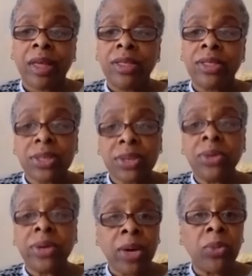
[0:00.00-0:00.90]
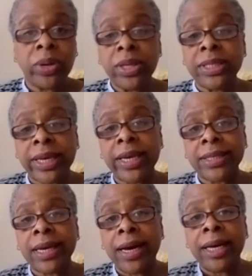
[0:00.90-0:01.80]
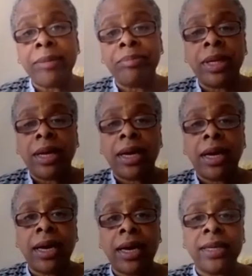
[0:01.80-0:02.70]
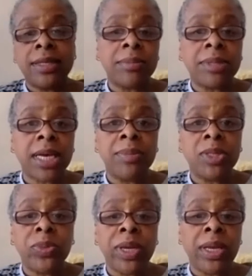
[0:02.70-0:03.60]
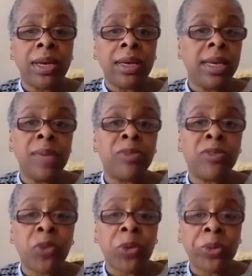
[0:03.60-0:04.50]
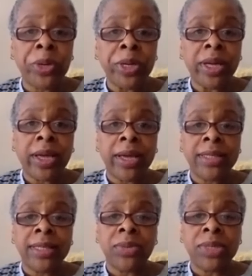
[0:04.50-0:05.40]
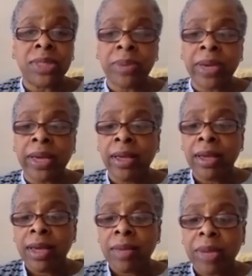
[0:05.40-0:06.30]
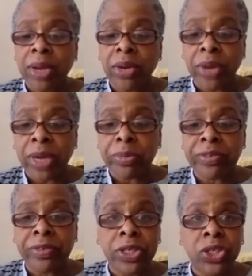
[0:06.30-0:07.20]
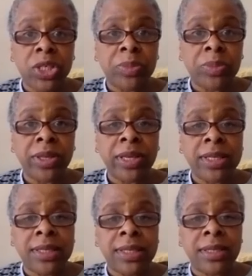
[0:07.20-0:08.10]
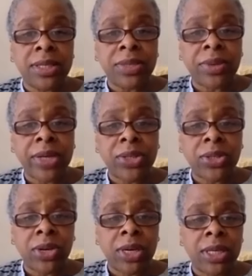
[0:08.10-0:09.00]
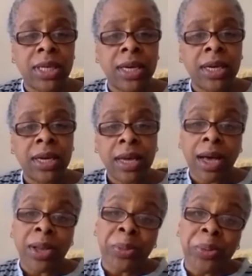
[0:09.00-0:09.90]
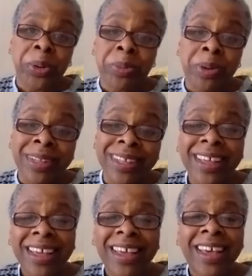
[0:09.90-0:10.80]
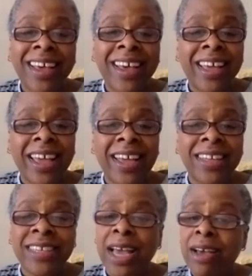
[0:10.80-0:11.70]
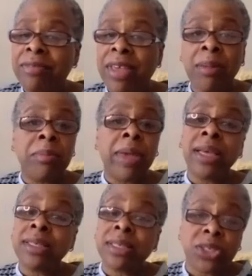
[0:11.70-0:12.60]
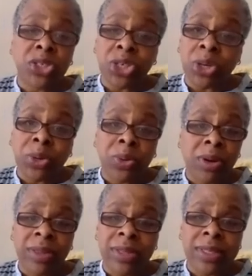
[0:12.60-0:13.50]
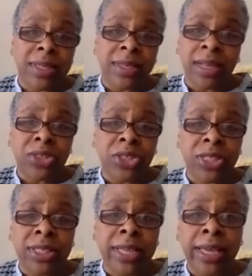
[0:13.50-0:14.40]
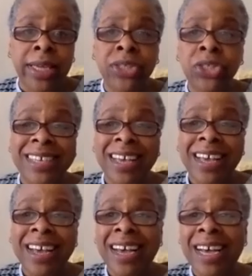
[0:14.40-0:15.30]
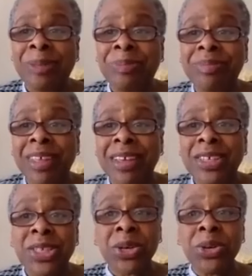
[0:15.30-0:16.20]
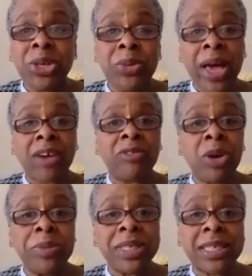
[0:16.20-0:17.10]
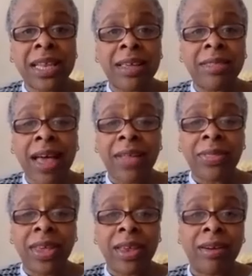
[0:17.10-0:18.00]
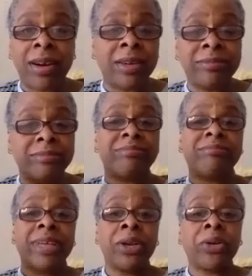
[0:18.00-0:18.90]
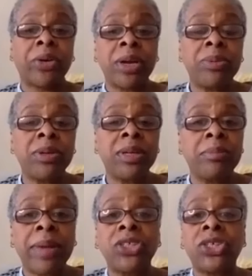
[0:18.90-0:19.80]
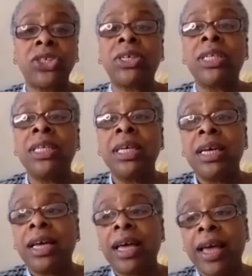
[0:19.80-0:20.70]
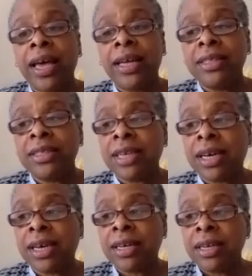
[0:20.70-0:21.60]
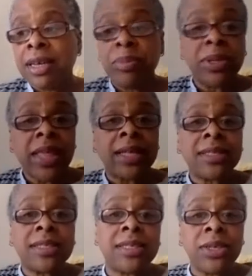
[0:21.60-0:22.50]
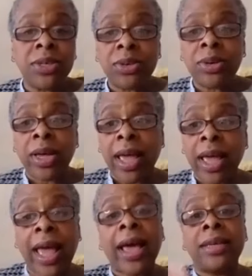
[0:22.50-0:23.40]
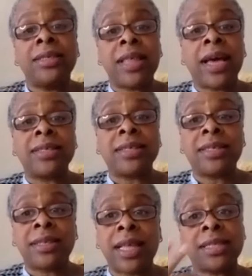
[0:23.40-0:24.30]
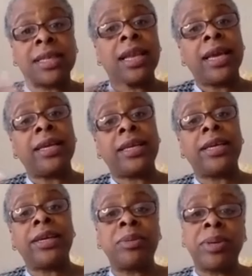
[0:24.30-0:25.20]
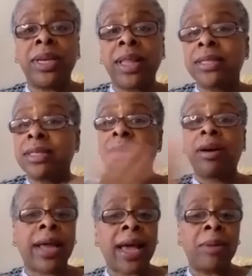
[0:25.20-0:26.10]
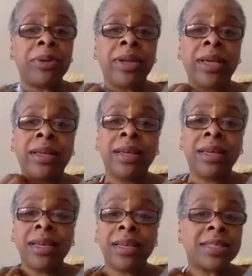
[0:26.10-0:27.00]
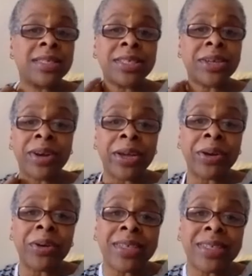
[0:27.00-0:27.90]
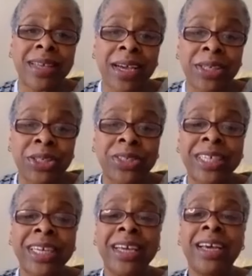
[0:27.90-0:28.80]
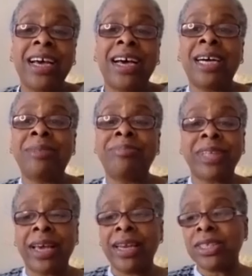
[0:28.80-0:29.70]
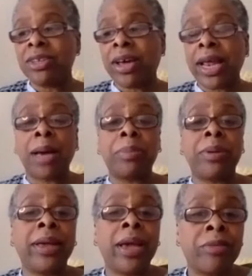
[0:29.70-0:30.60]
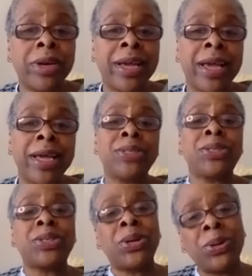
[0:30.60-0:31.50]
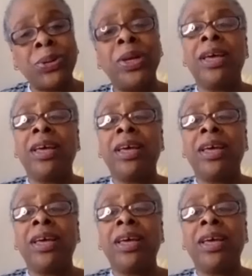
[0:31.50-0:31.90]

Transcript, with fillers: so it will take time uh, and sometimes we leap forward. And it was my my great privilege to be the assistant director on uh, Color Purple, uh, and to have that amazing show on the Citadel stage. Um, so you have moments like that that are incredible and magical and uh, but that's you know and that's that's a light here but that's not happening necessarily across the country um, and it's not happening every day so